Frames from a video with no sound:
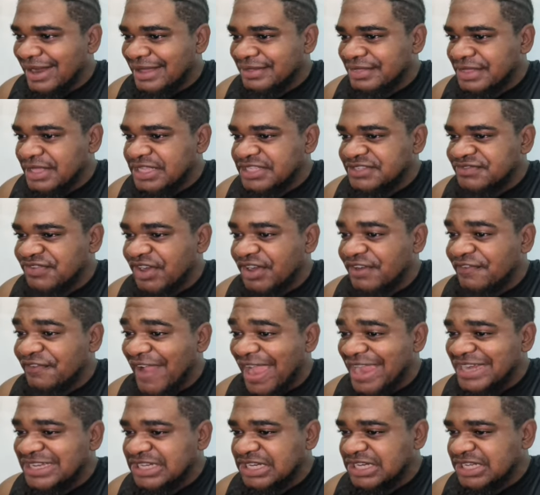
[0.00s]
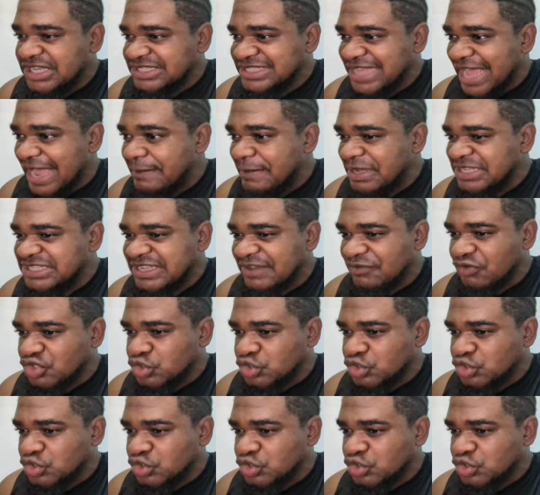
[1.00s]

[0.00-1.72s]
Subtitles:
I think it's very vital because I myself